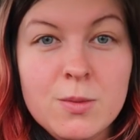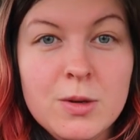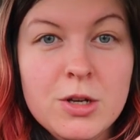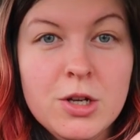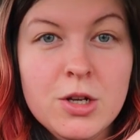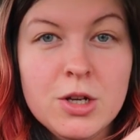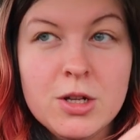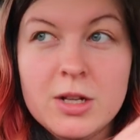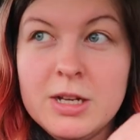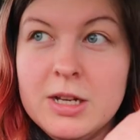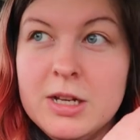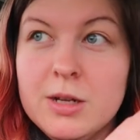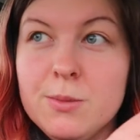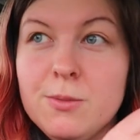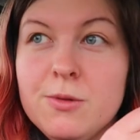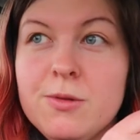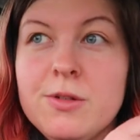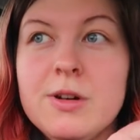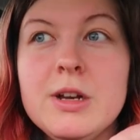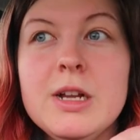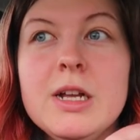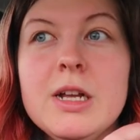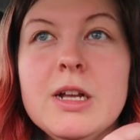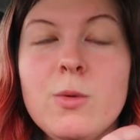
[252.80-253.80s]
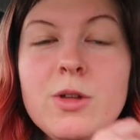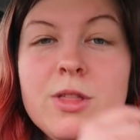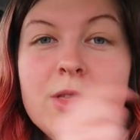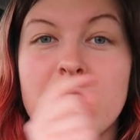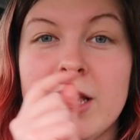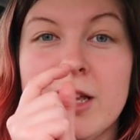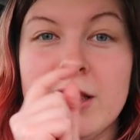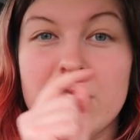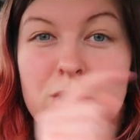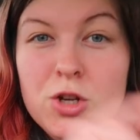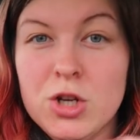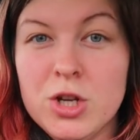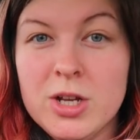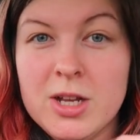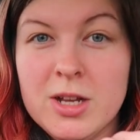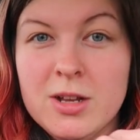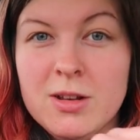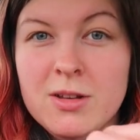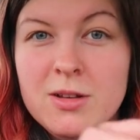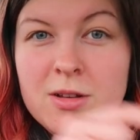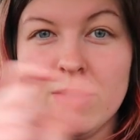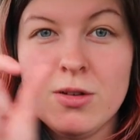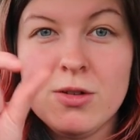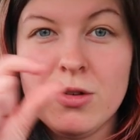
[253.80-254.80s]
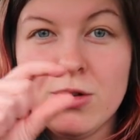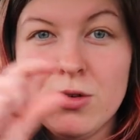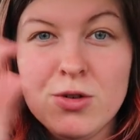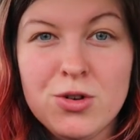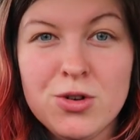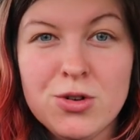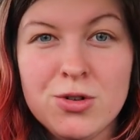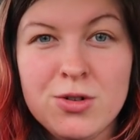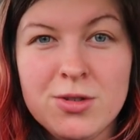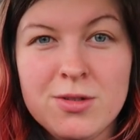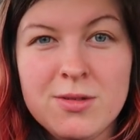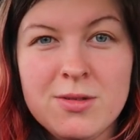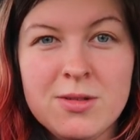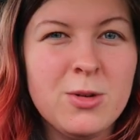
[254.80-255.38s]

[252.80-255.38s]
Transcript: sweet chili dip free with like the chicken goujon.